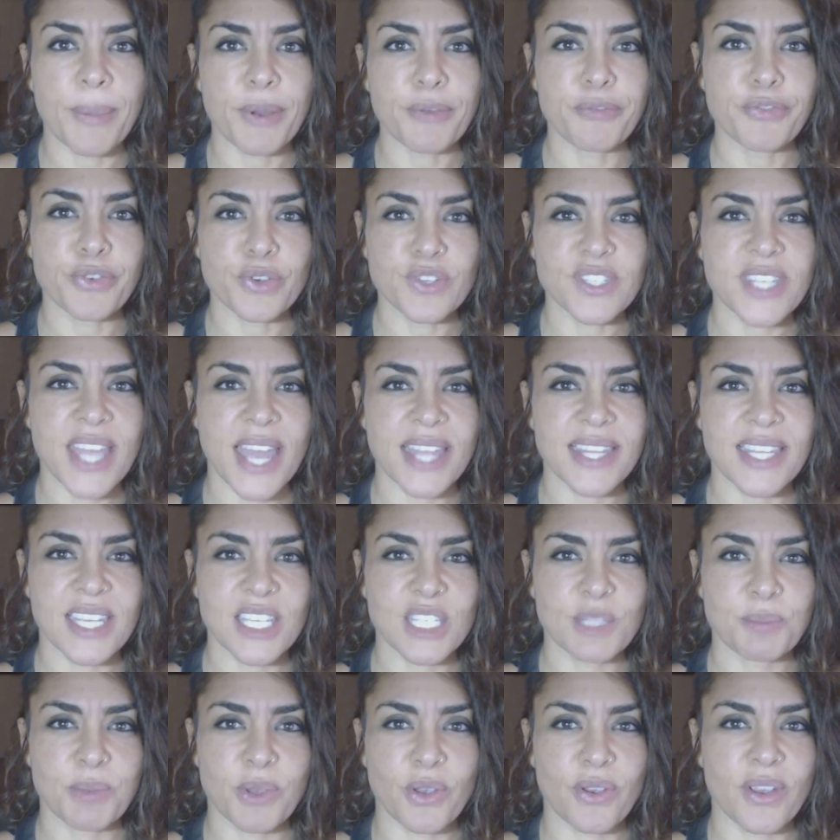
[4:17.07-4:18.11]
but firsthand
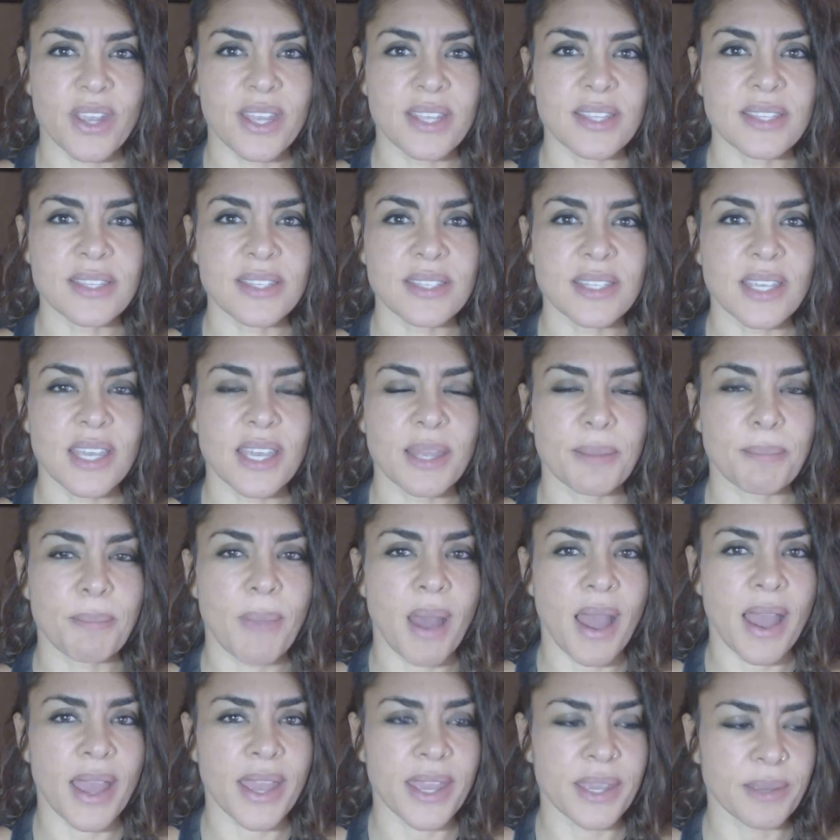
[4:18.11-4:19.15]
experience,
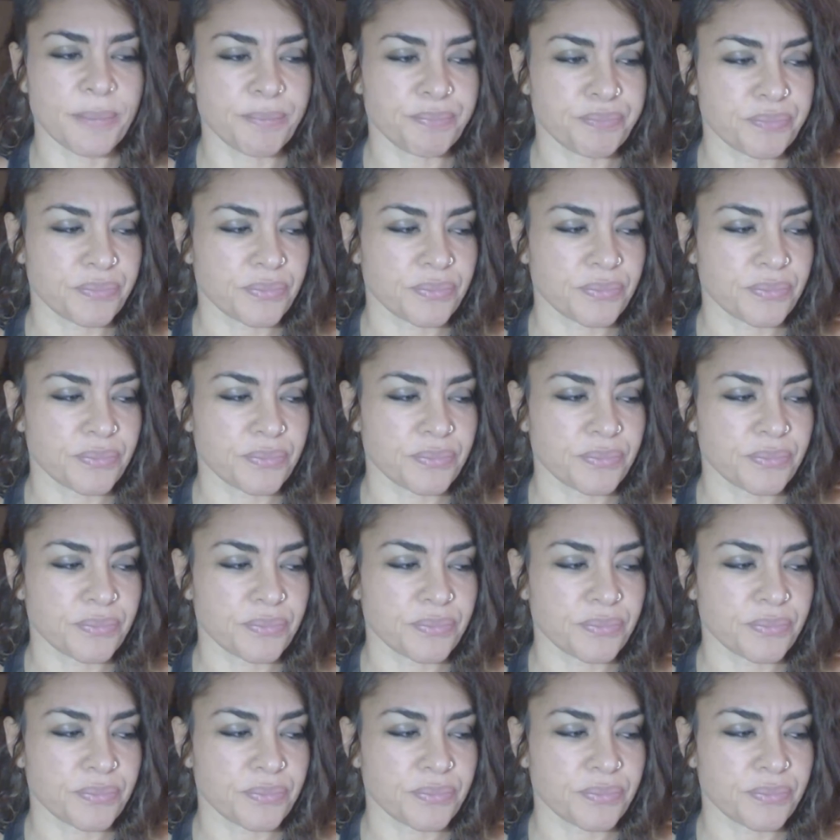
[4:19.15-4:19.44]
in my